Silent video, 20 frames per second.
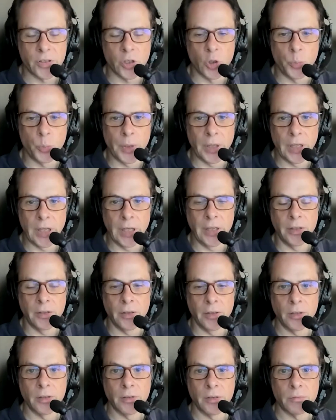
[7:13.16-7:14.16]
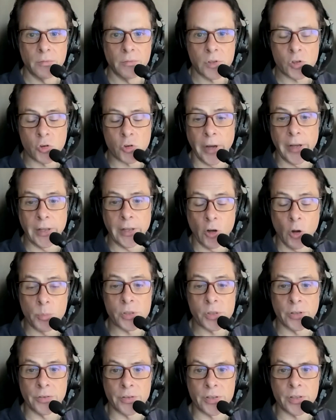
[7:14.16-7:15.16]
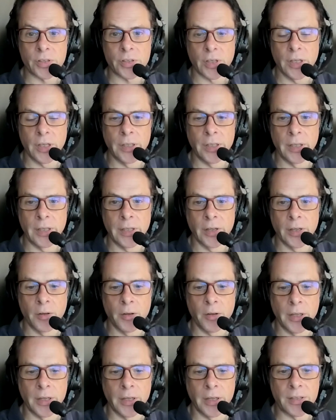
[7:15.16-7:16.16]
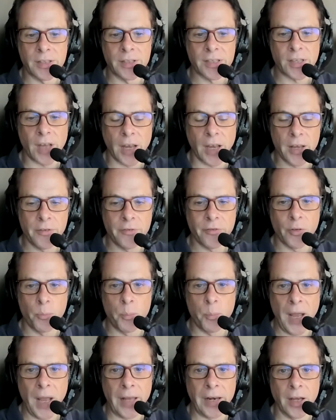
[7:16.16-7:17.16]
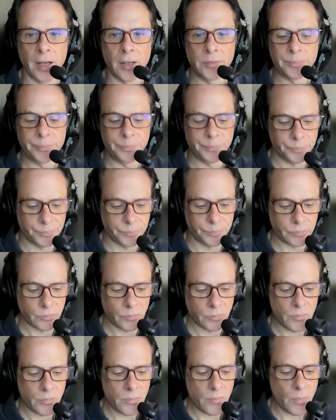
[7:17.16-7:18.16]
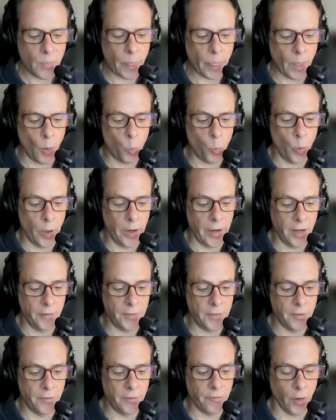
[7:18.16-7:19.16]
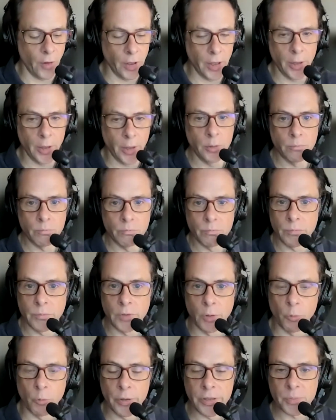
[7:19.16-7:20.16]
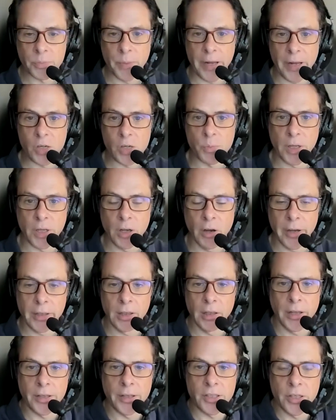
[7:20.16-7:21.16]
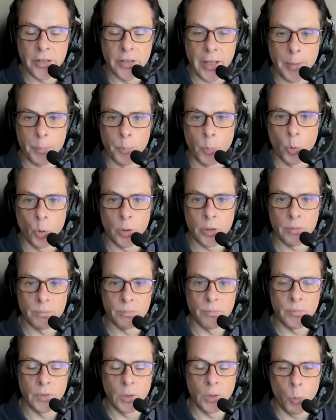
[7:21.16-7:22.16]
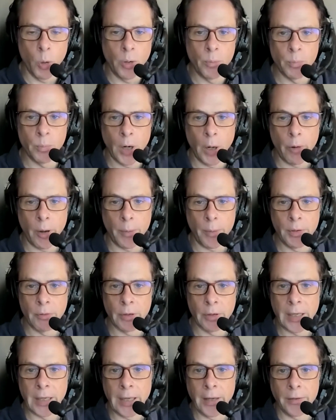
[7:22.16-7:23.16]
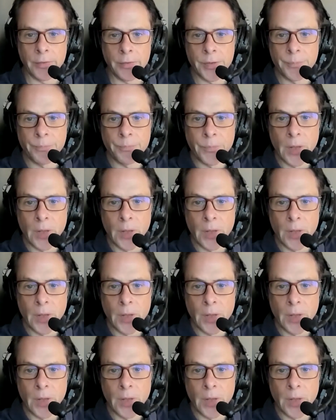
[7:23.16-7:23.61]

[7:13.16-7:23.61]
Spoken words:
to begin trading options in a safe manner, where if you follow the risk management guidelines in that book, you won't blow up your account.